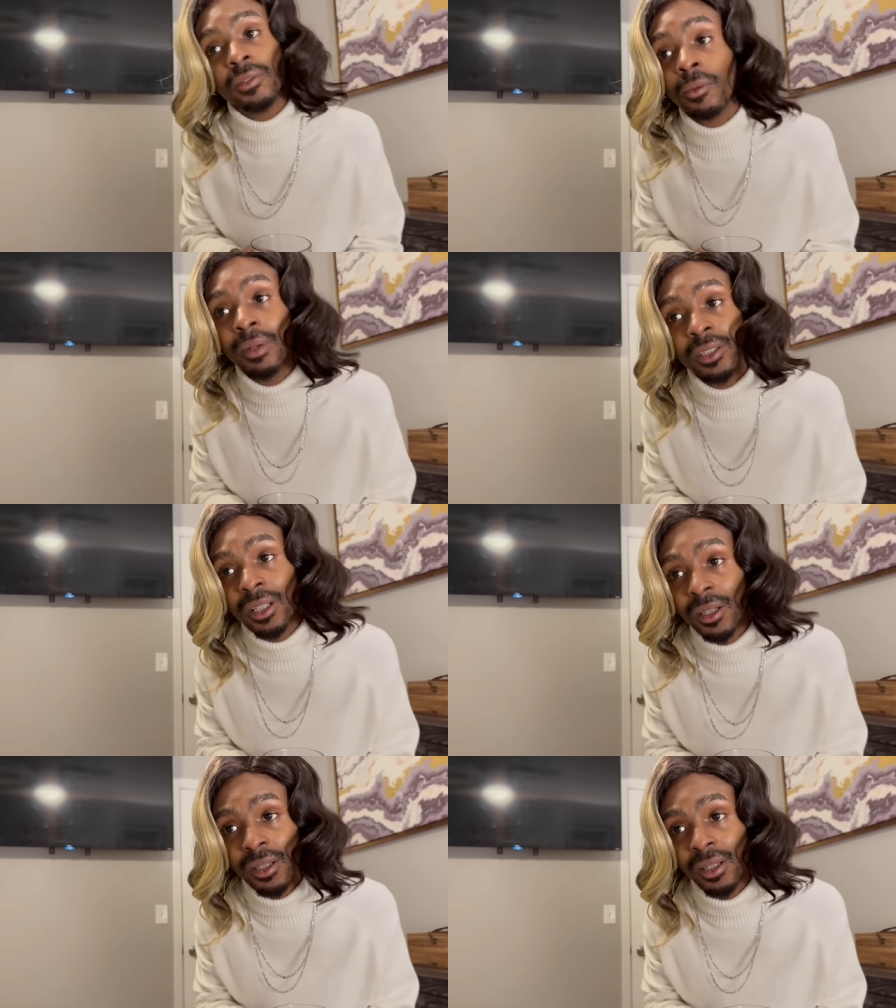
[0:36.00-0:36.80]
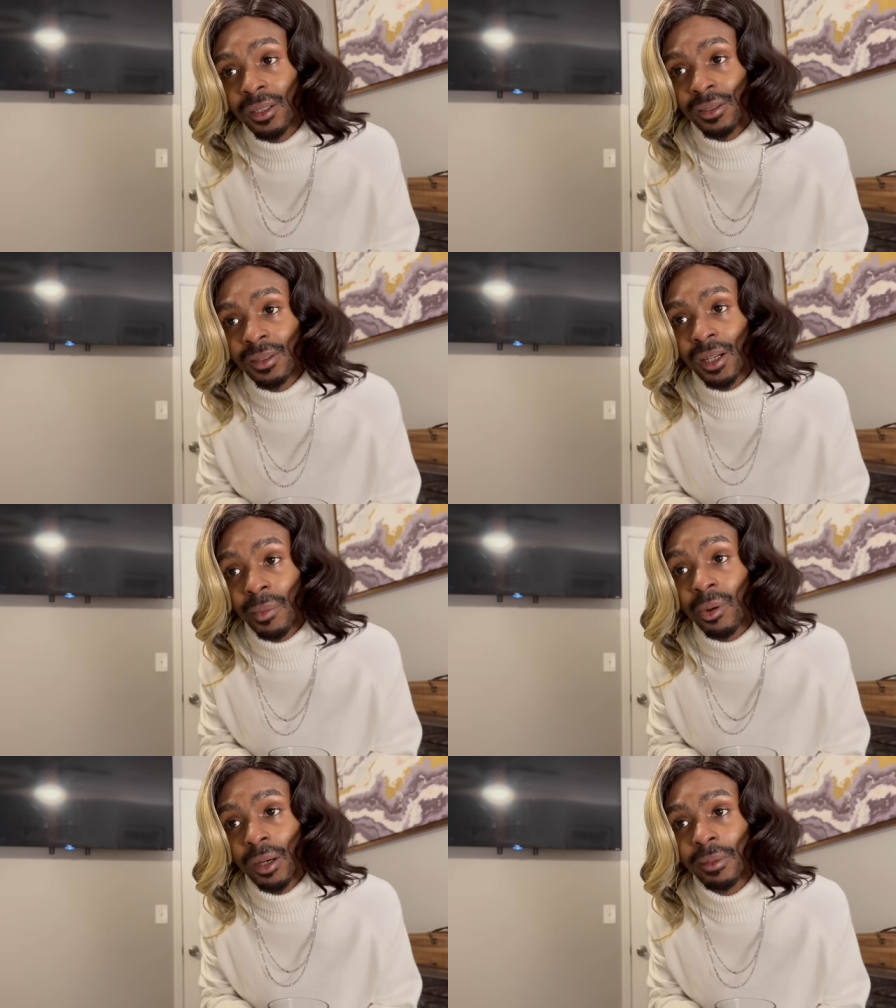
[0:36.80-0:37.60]
for much longer, I
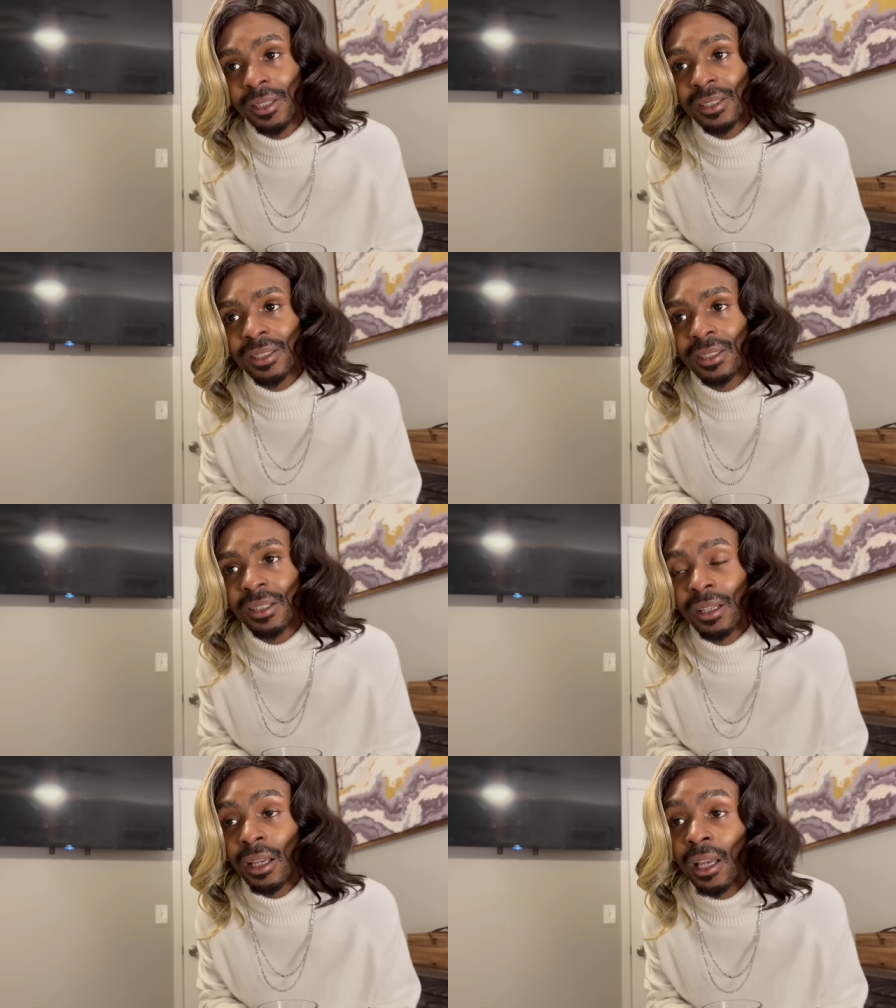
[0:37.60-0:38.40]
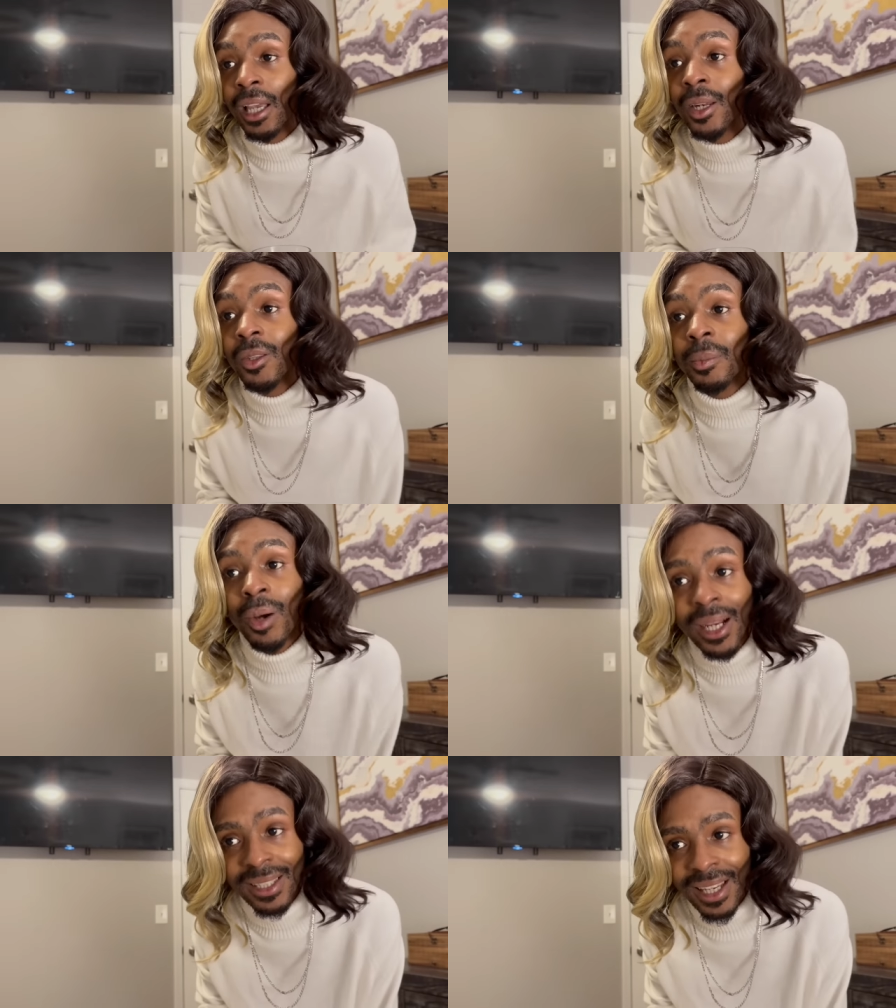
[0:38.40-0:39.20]
promise. And on the
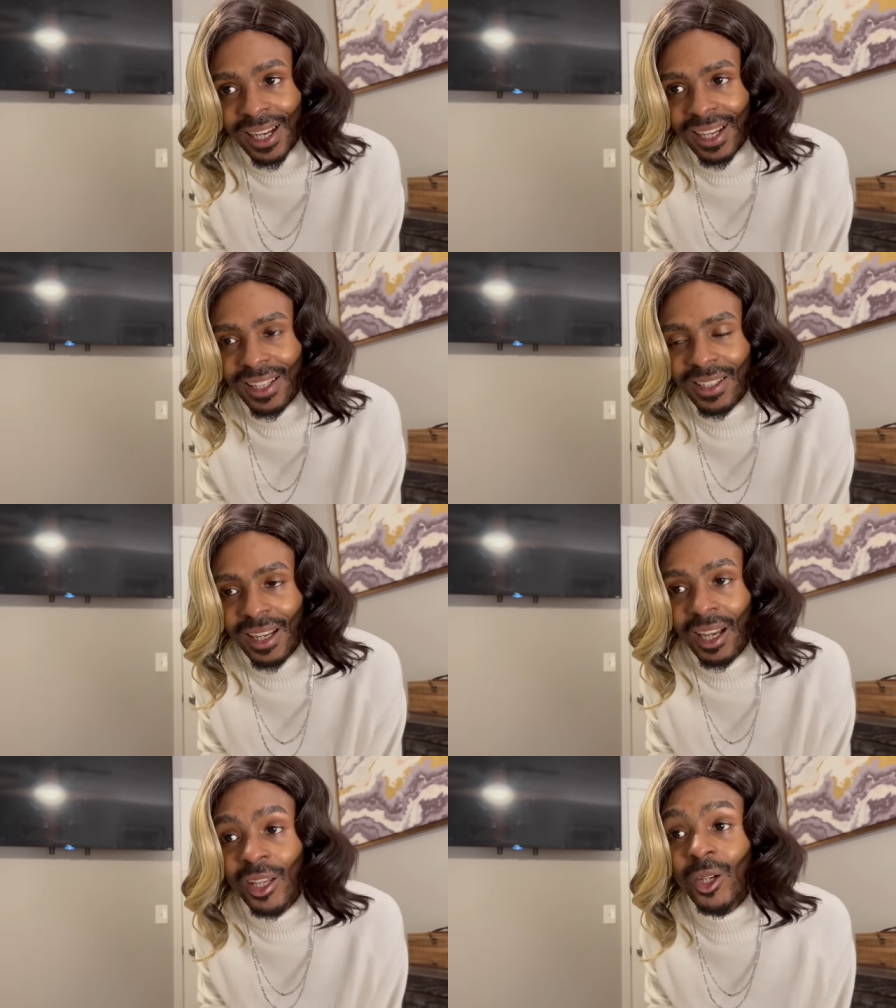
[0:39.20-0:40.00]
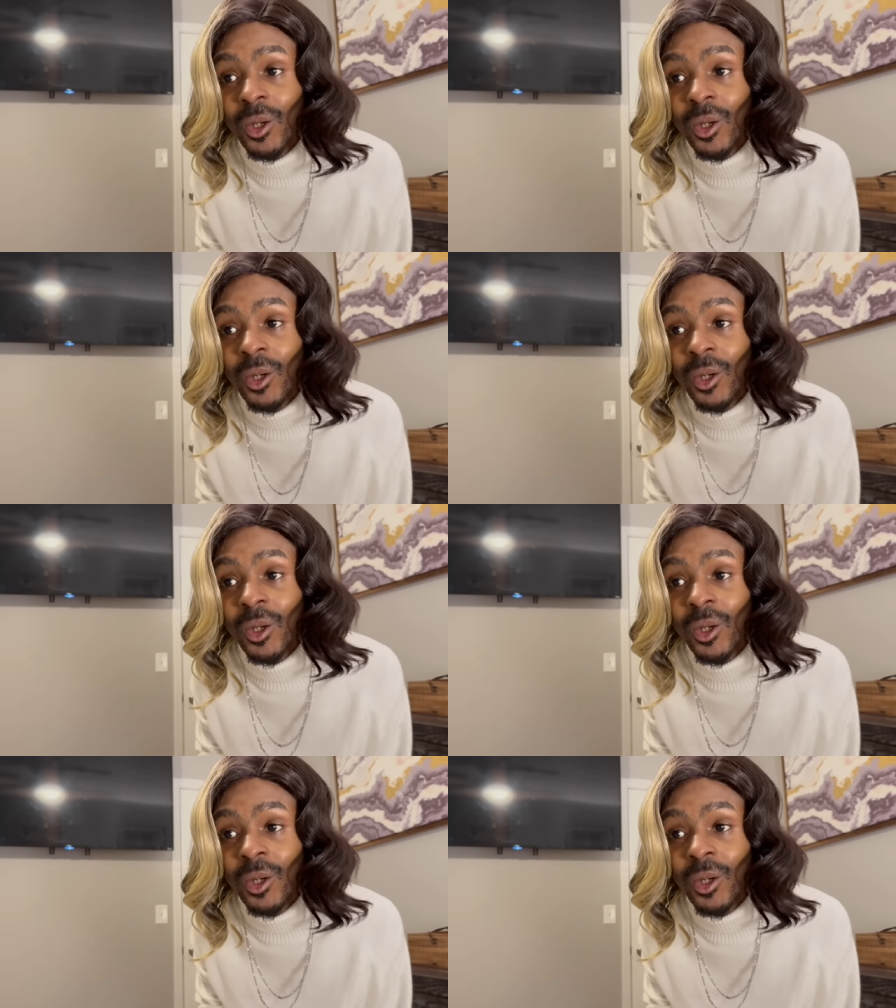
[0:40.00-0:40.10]
bright side, your